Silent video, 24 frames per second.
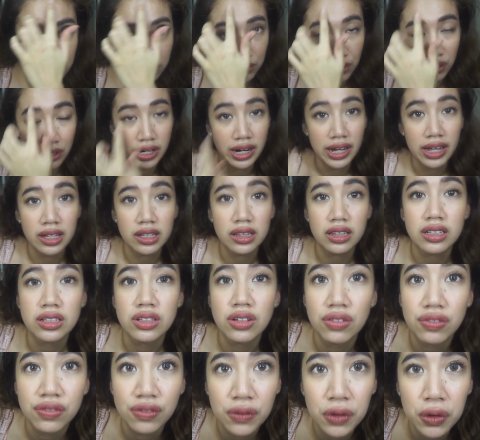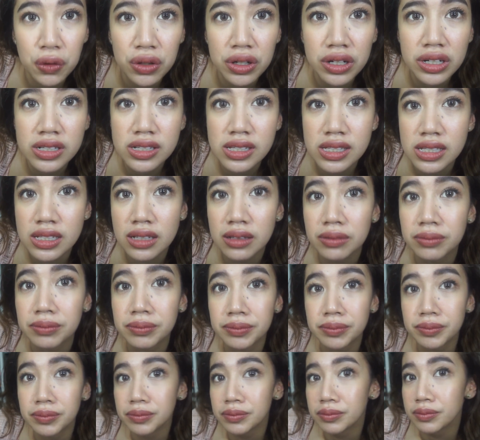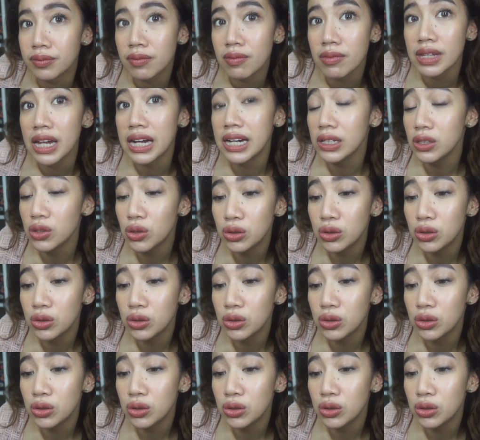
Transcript: Forehead, of course, I